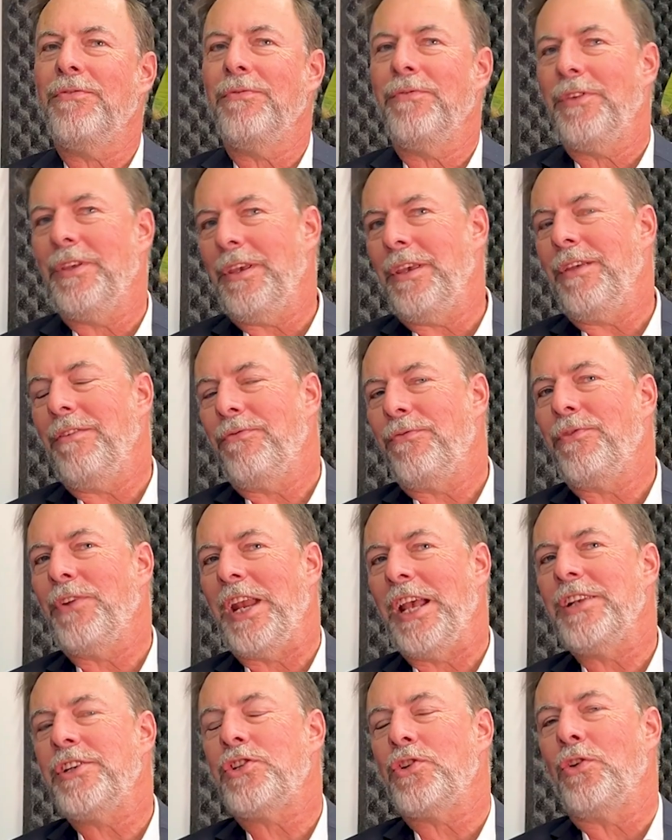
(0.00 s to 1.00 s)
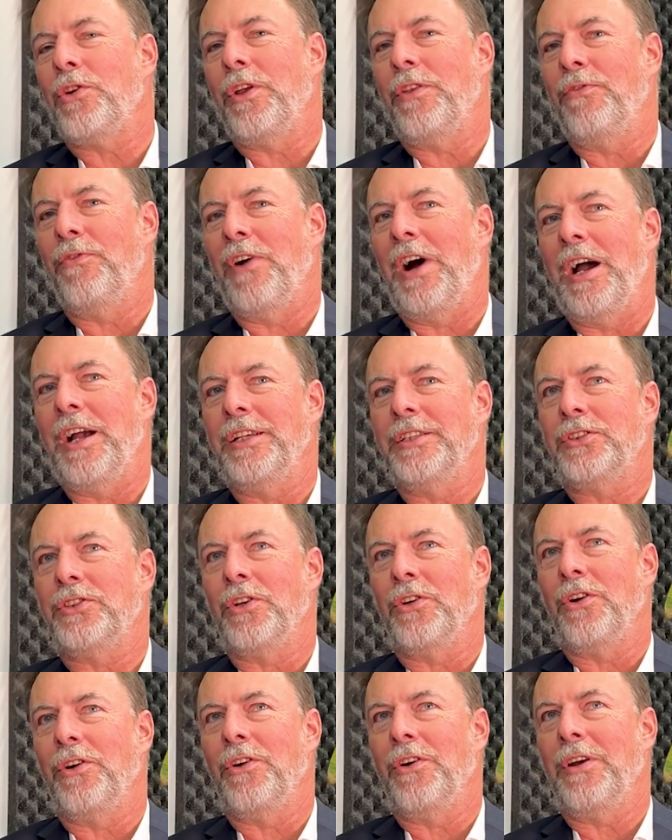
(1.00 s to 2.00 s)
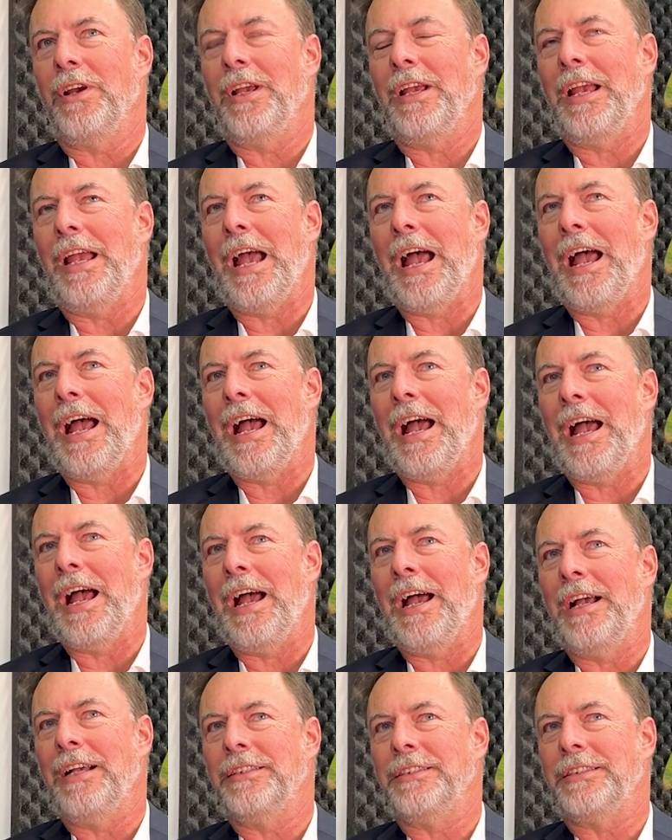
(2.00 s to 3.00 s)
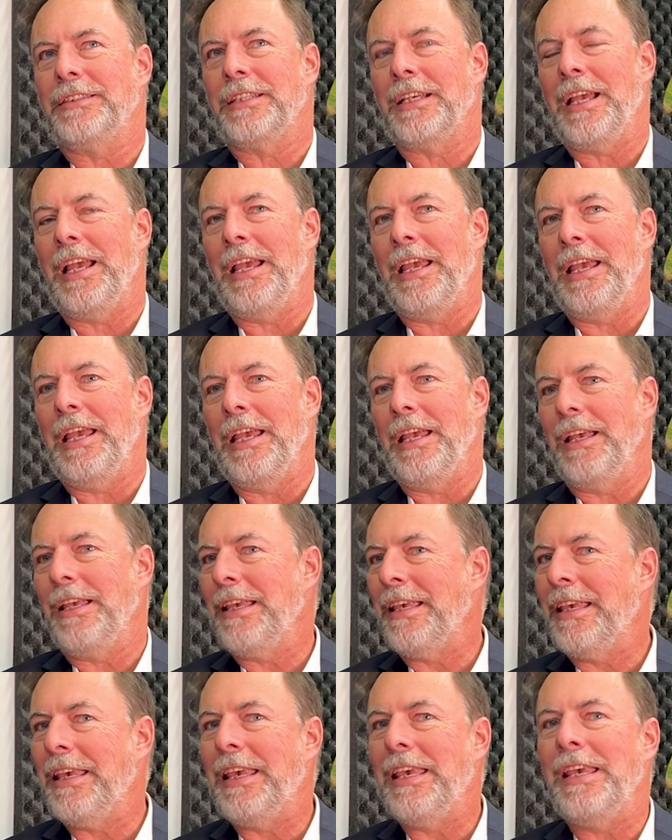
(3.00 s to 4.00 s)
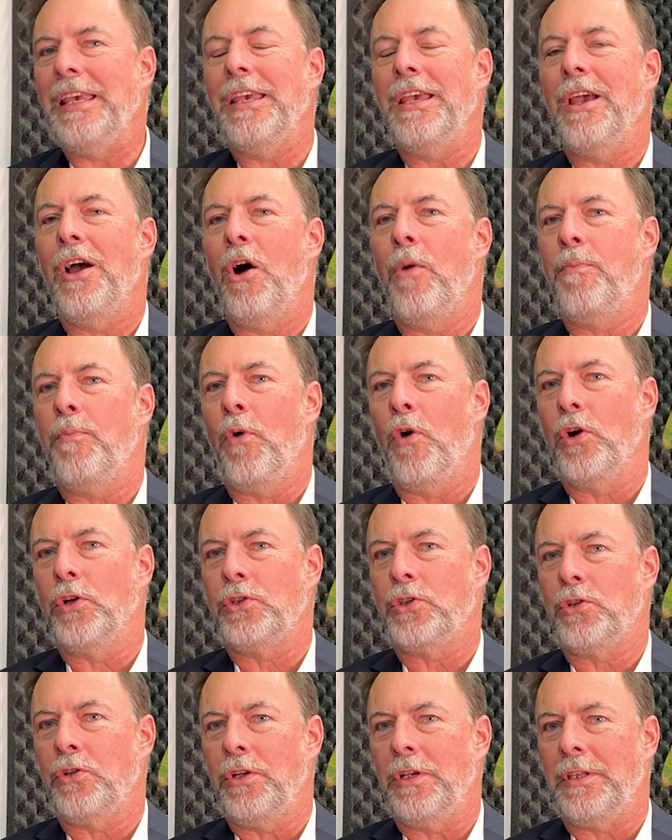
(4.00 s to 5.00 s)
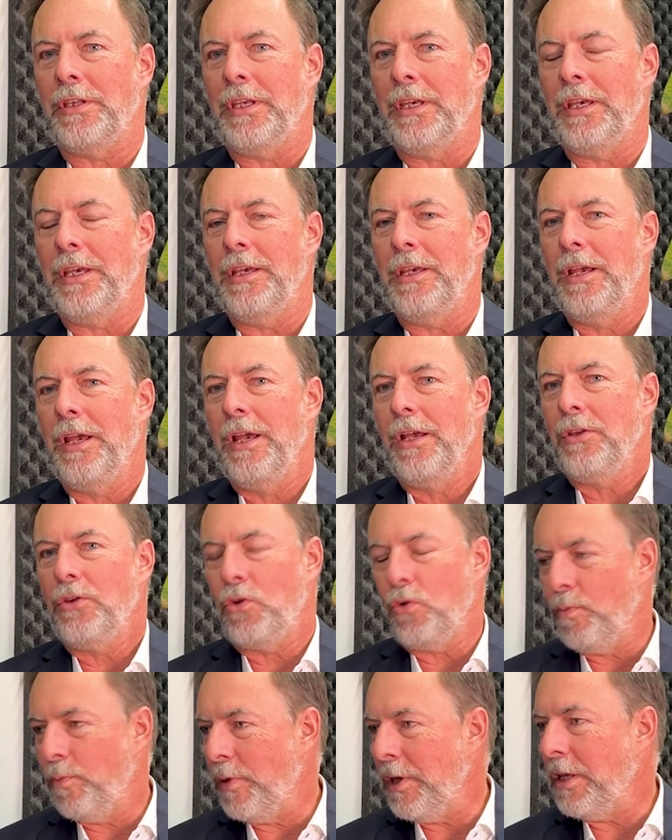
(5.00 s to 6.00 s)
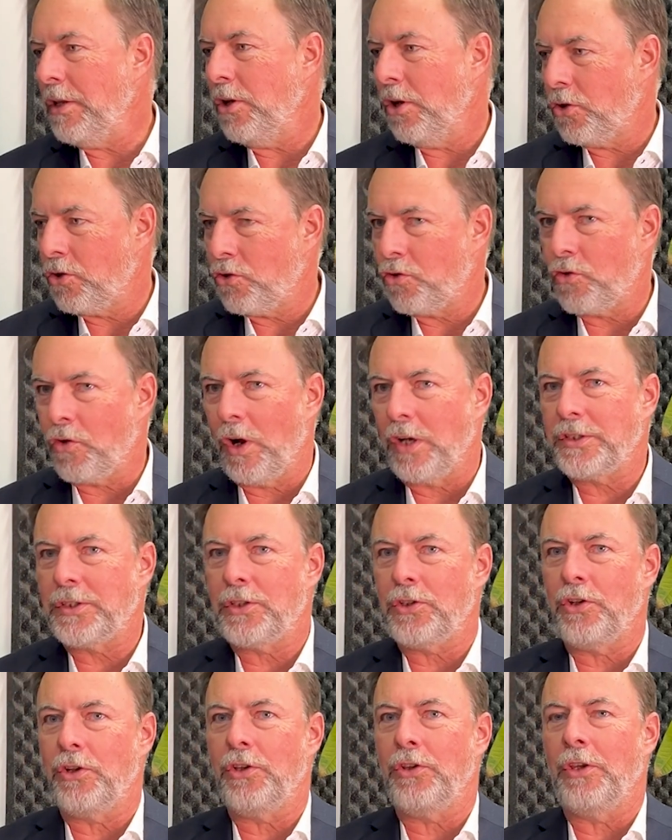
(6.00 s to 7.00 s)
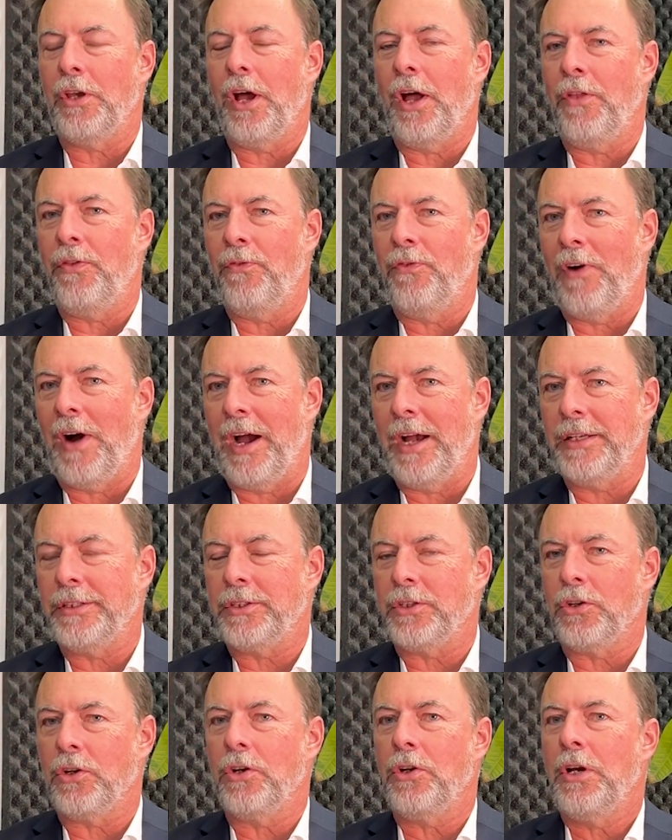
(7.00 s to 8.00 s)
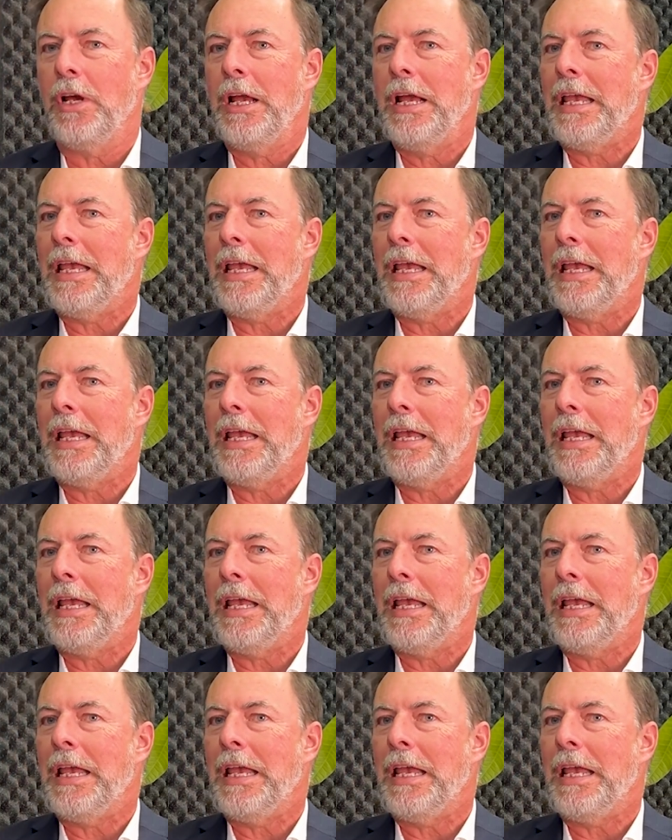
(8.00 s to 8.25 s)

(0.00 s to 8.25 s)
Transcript: The financial advisor has a key opportunity to be the trusted advisor.